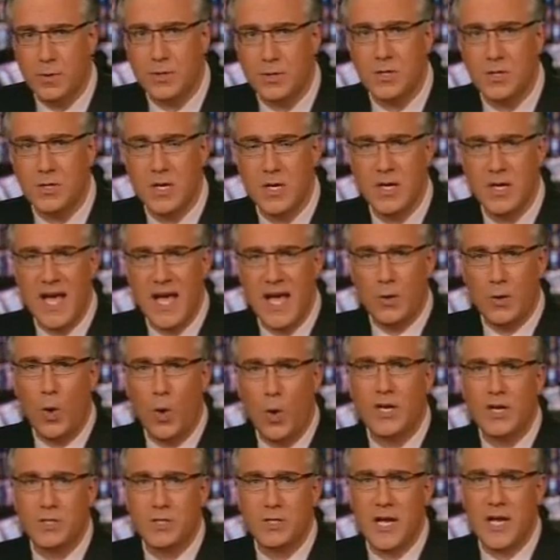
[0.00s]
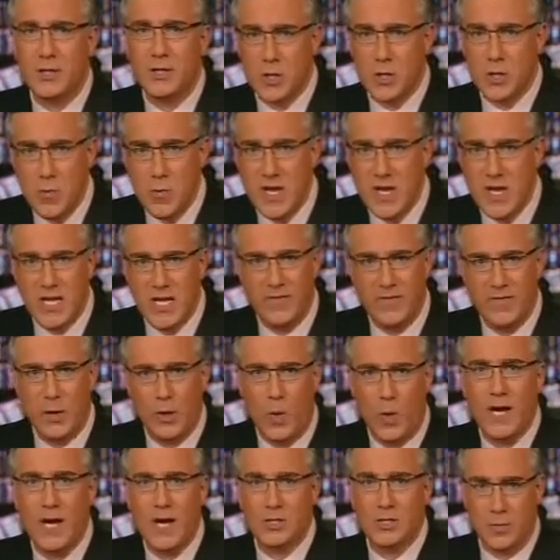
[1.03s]
Bush and what is yet to be
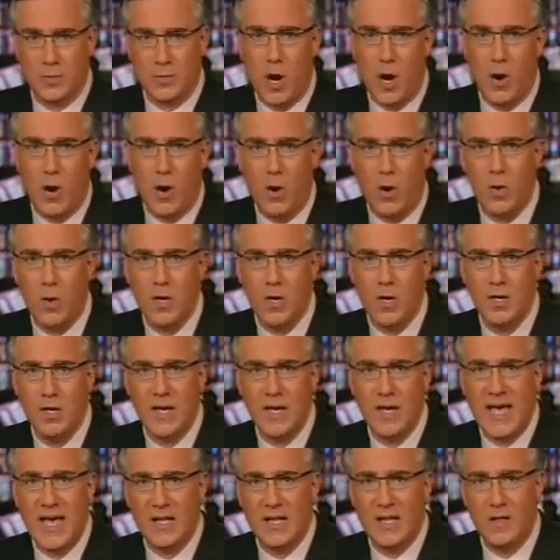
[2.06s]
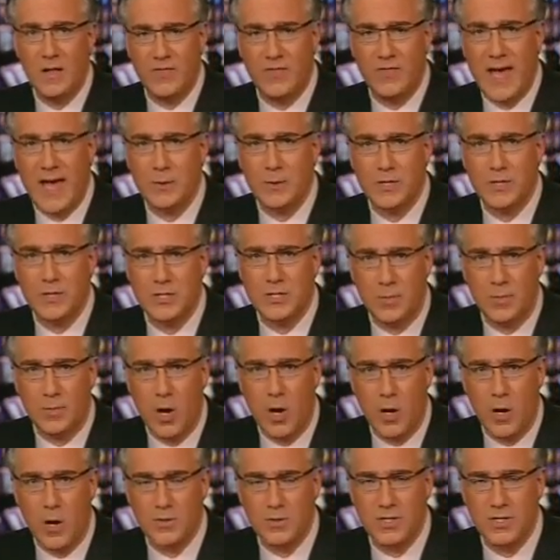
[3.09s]
given away tomorrow and in the 1,000
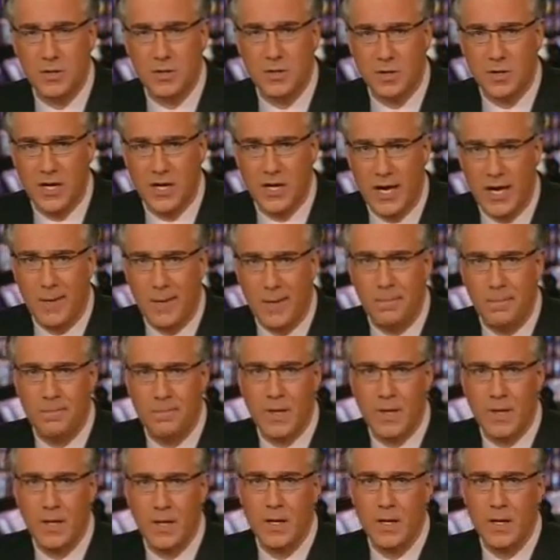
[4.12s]
tomorrows still to come.